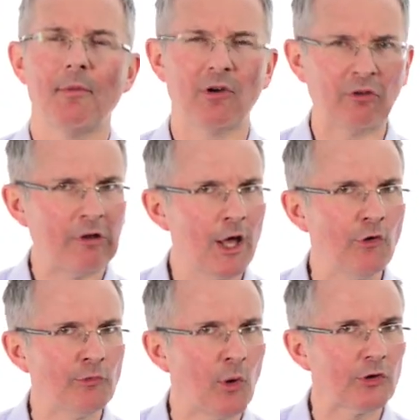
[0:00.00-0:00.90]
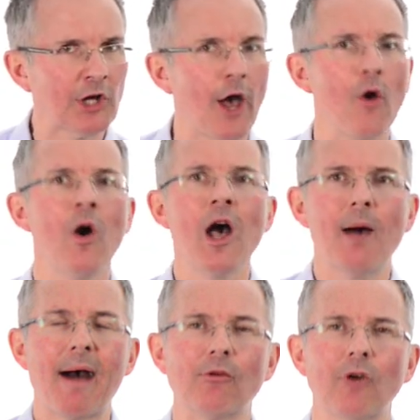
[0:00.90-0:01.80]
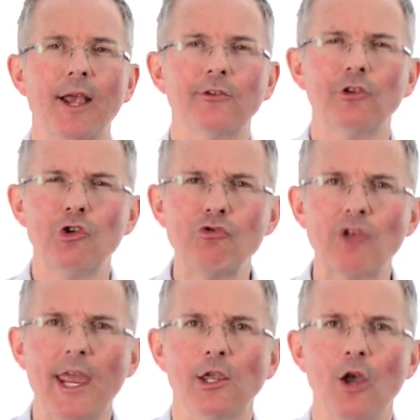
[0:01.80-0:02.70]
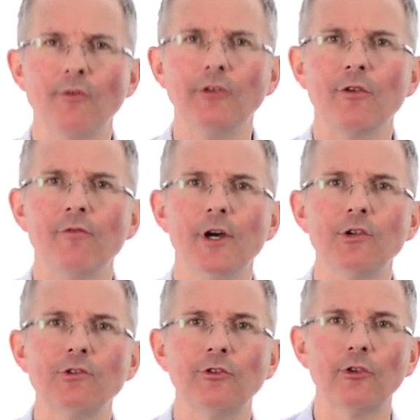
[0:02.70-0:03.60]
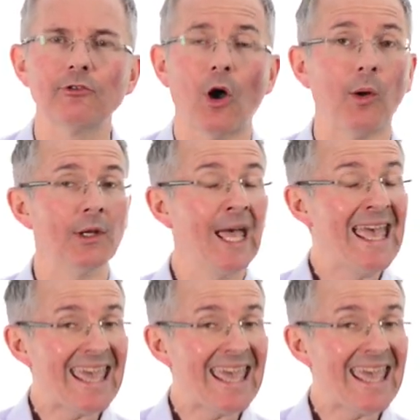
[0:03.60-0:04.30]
There is loads more to know about rights issues, takeovers, conversions, and so on.